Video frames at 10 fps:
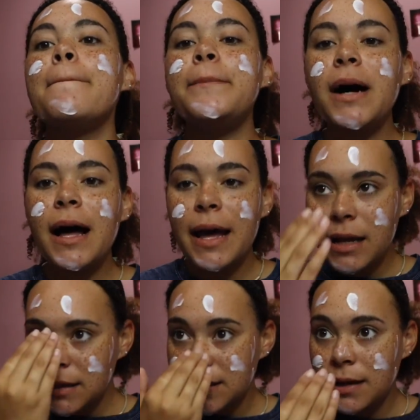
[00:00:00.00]

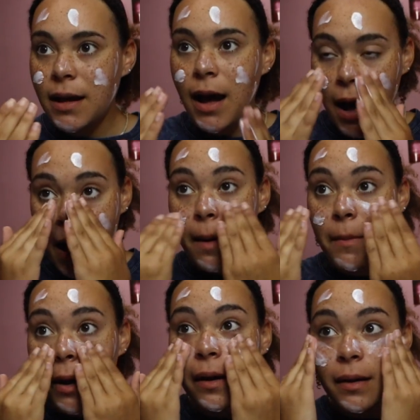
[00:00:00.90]
But
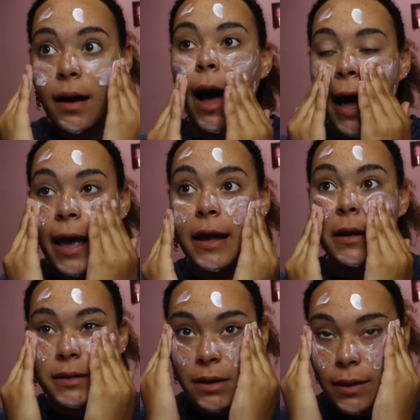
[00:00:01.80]

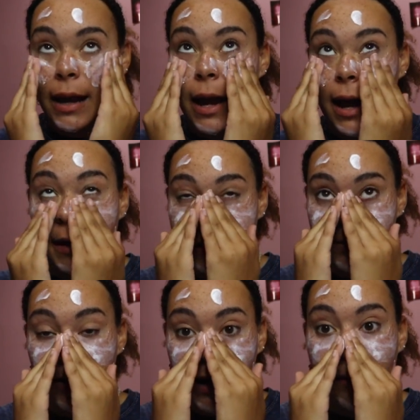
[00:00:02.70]
I got into
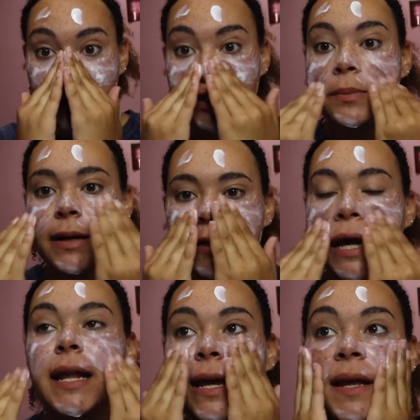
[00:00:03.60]
the program, I was super
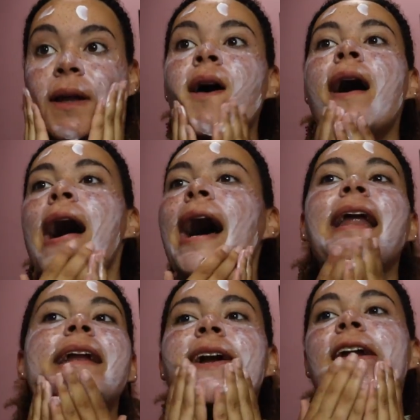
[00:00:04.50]
excited. I
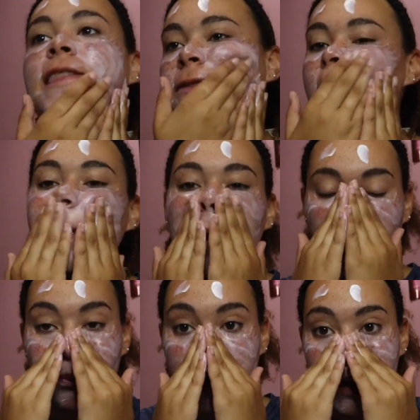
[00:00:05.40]
didn't hear anything for about like
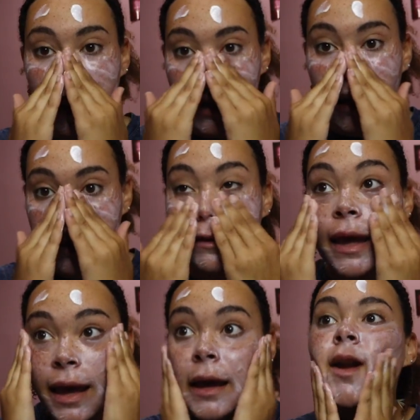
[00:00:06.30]
a week, and
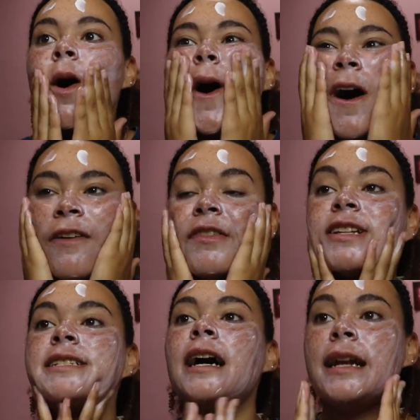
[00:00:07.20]
then all of a
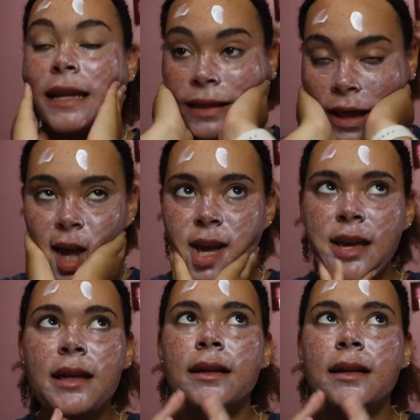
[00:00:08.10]
sudden, like